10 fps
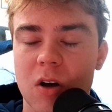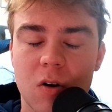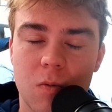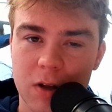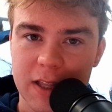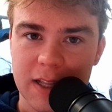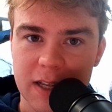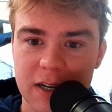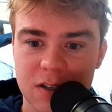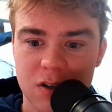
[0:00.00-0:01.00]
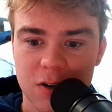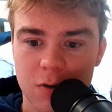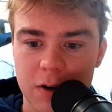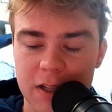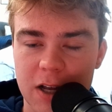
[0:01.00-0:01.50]
One thing that is
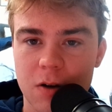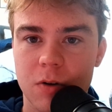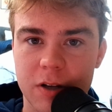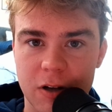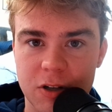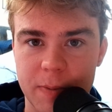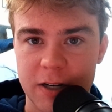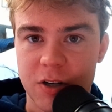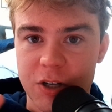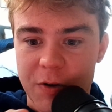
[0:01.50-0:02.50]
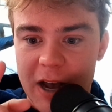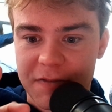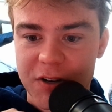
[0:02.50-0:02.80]
annoying though, Ghost Spectre, you have to